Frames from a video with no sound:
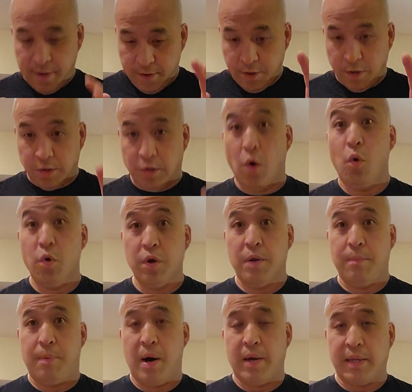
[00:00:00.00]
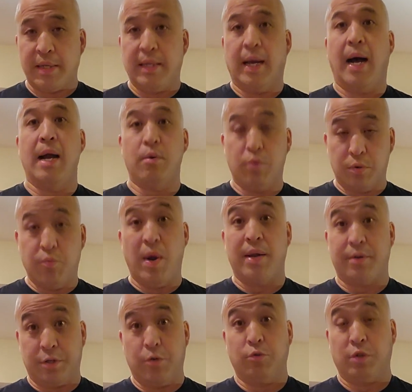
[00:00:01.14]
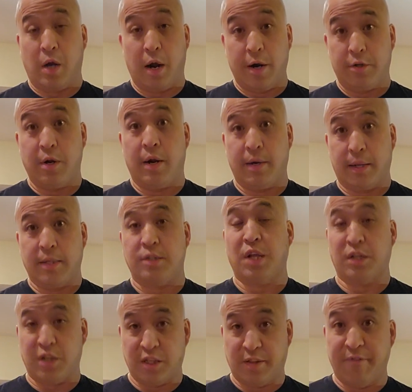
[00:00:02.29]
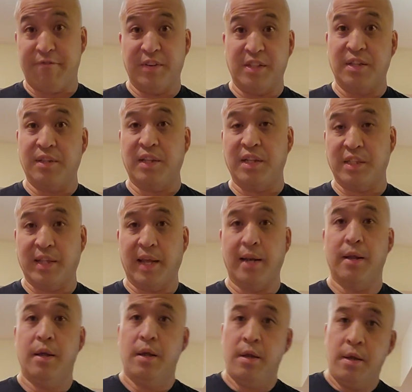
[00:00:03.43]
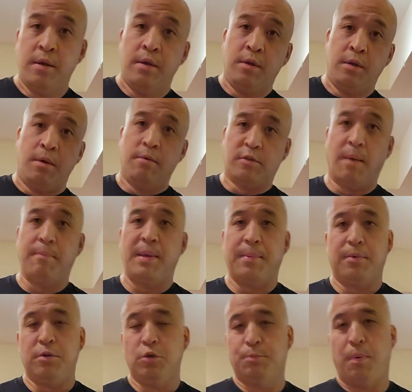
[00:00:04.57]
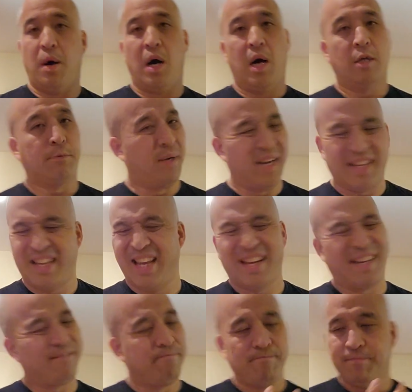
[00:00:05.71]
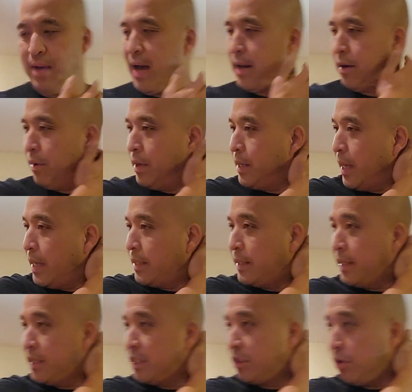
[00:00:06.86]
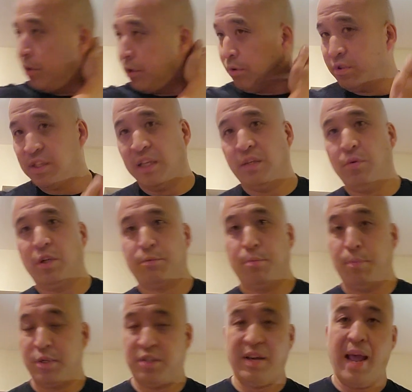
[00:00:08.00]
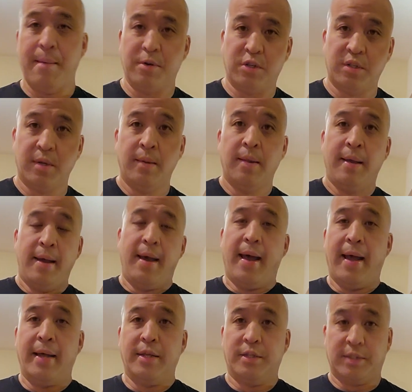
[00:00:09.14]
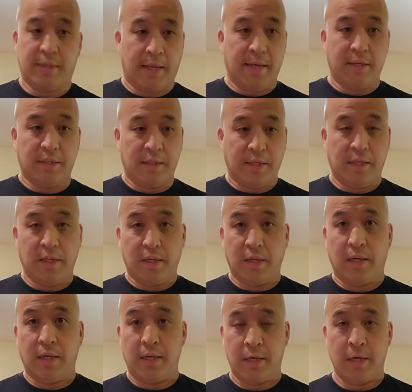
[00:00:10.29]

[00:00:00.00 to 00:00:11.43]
then lower in the body, I would rather use hard targets such as the fist and things like that. Some people use palms, but again, I don't know. I just don't see it doing as much damage as the